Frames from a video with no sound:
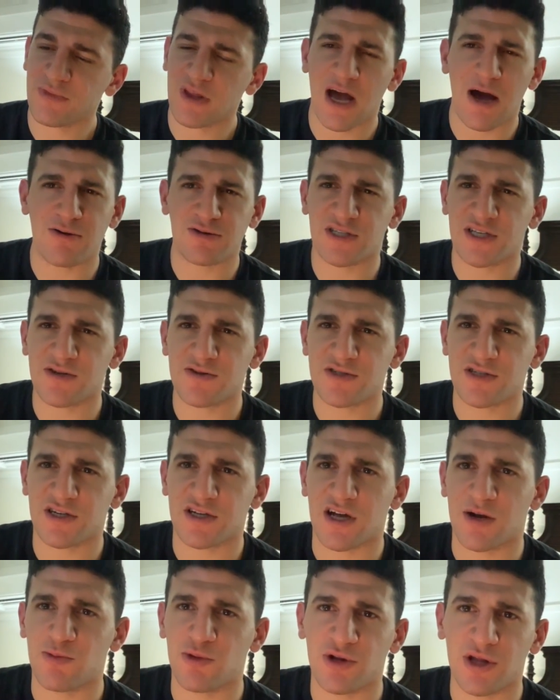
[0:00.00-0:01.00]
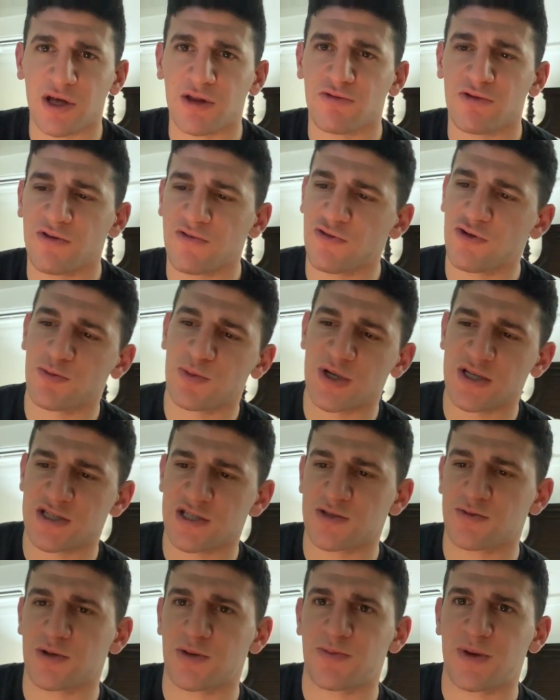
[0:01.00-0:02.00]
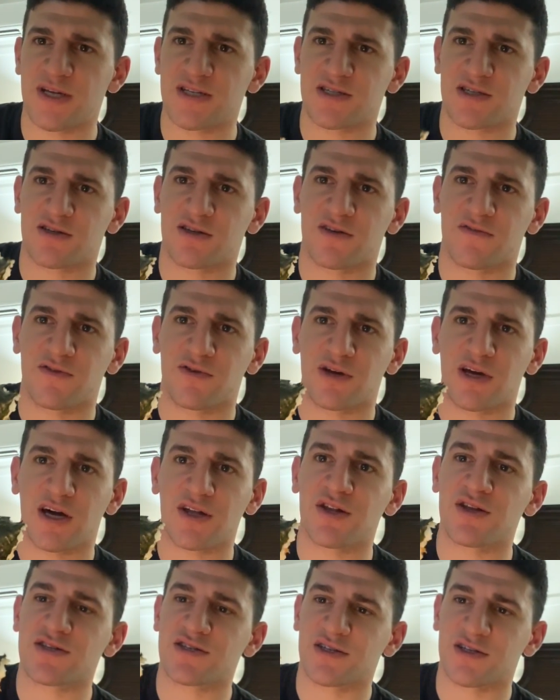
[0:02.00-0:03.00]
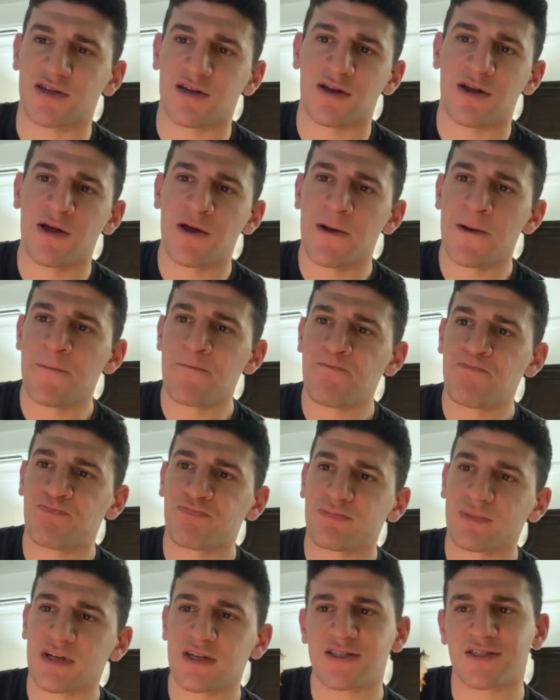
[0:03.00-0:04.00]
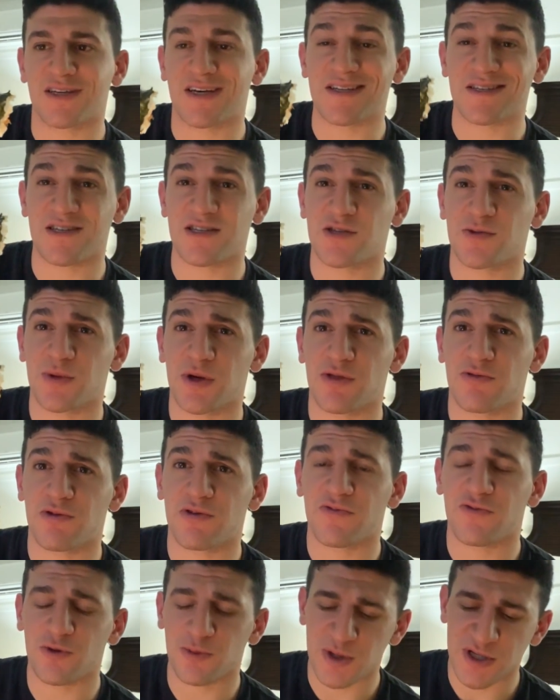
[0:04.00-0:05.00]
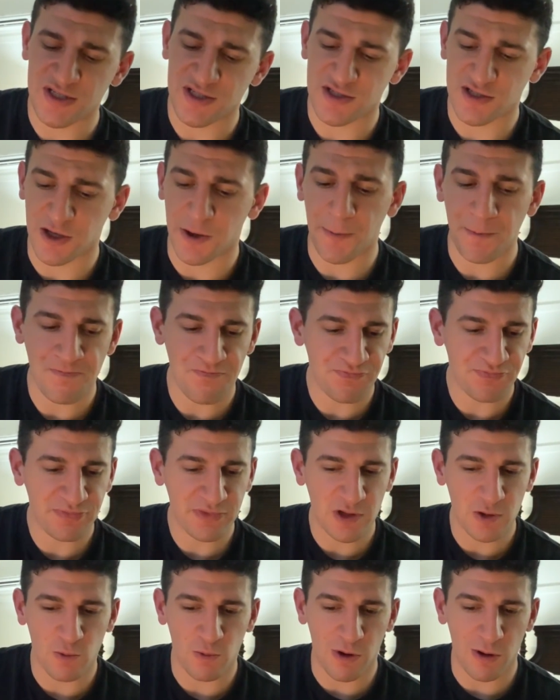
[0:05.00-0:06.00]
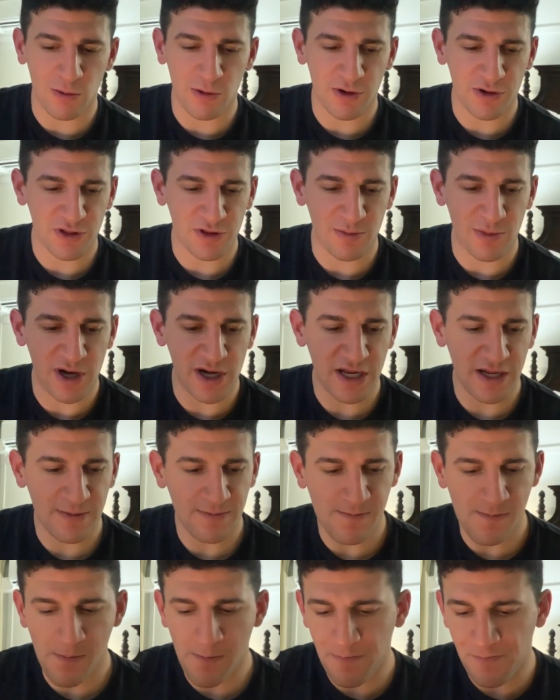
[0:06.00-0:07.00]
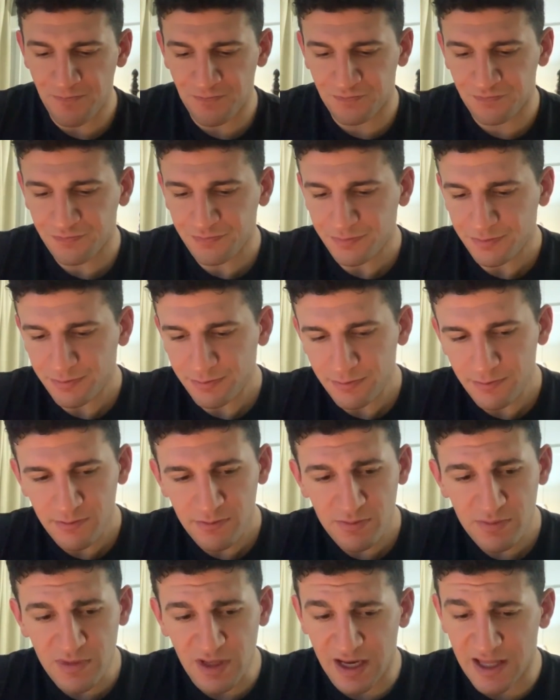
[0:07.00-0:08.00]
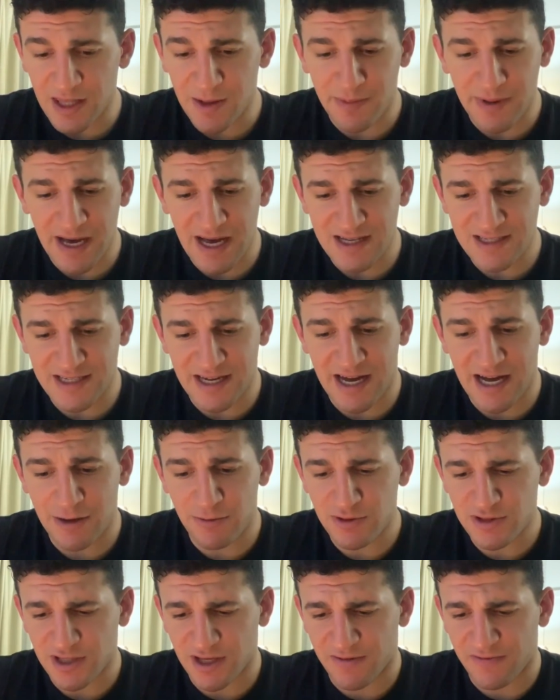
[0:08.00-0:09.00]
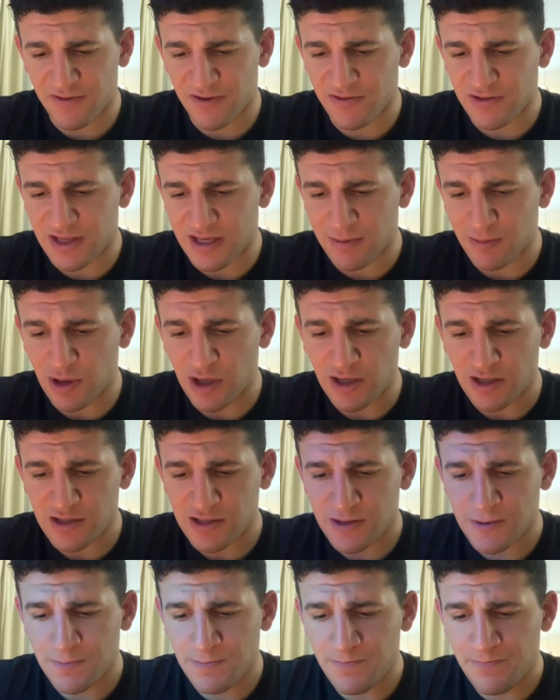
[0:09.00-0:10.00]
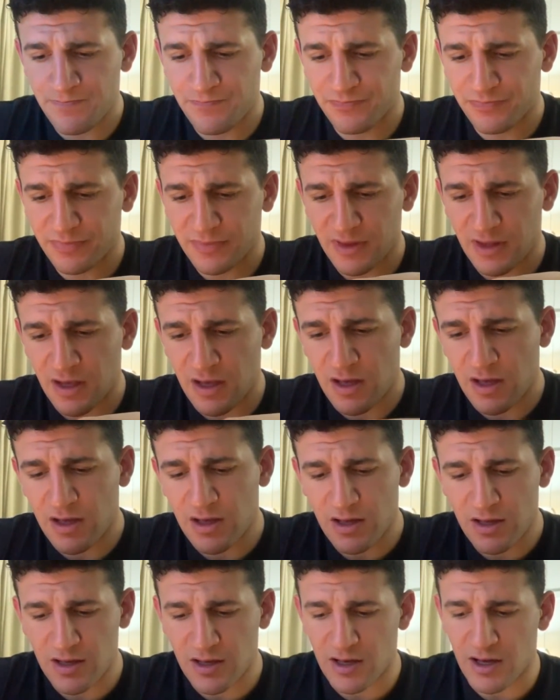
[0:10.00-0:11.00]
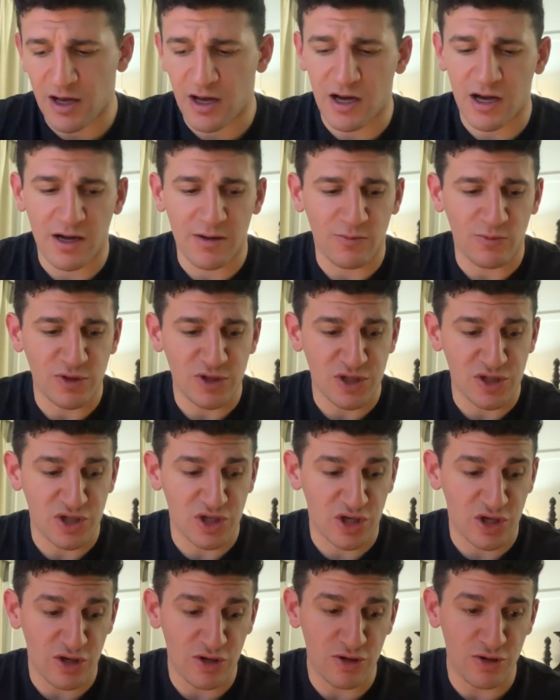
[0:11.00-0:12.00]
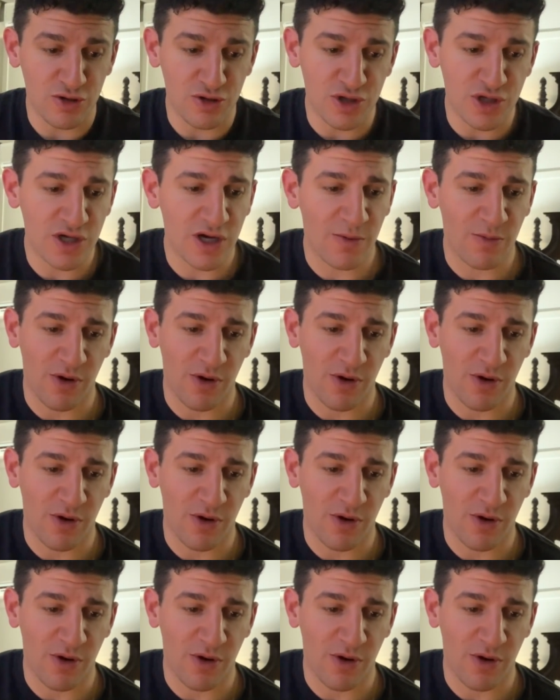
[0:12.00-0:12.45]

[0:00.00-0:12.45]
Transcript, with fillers: I was thinking it was gonna come with like three to four pieces, but basically if you cut this in slices, it'd be three to four pieces. So well worth the money. And the pad thai was like 15 bucks, um, which is huge.